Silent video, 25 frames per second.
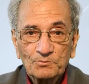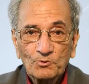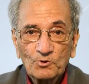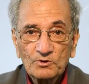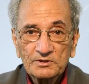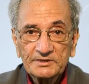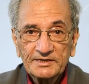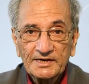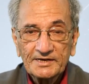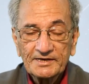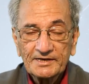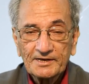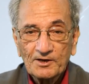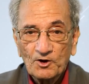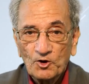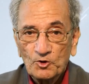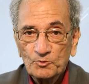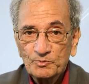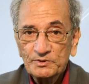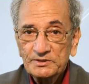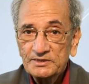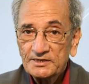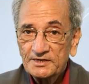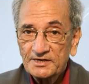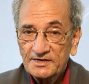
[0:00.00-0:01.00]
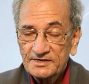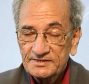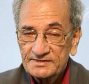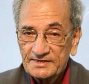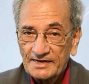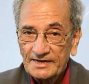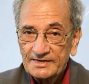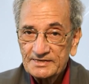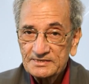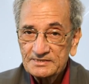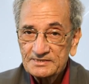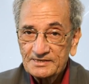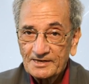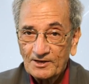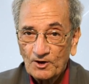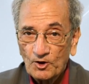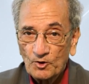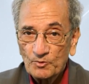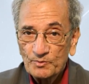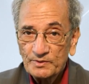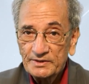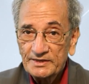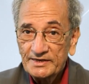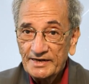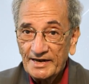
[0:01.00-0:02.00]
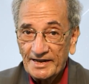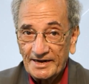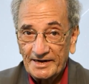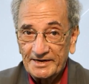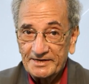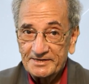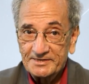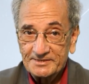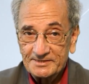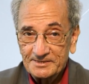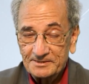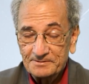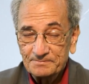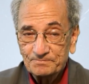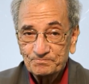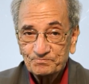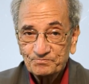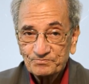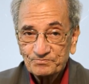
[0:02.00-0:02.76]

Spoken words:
a book that cannot be criticized, cannot be negated.